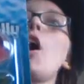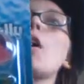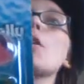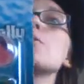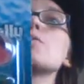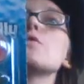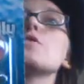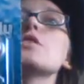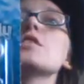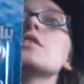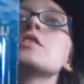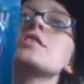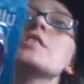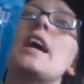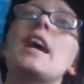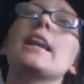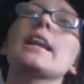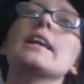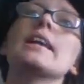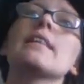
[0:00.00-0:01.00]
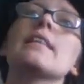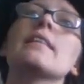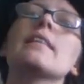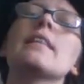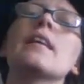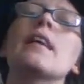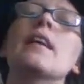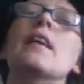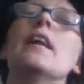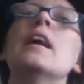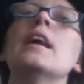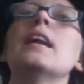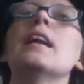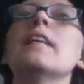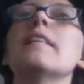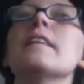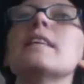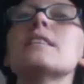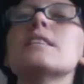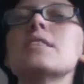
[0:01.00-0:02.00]
Ocean Jellies.
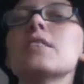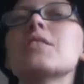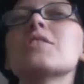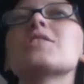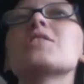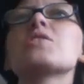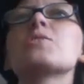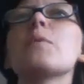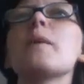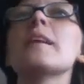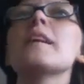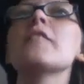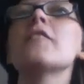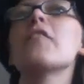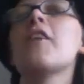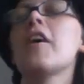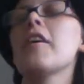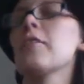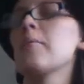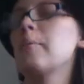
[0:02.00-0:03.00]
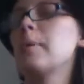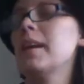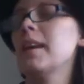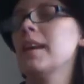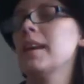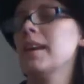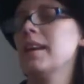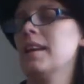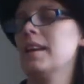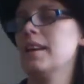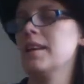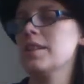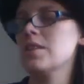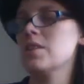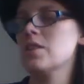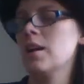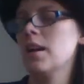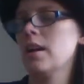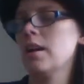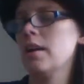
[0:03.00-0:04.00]
Now these cost 25p
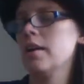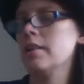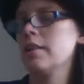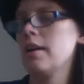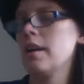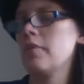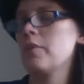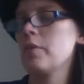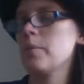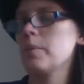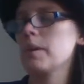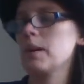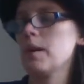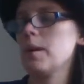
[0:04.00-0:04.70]
each. They're from a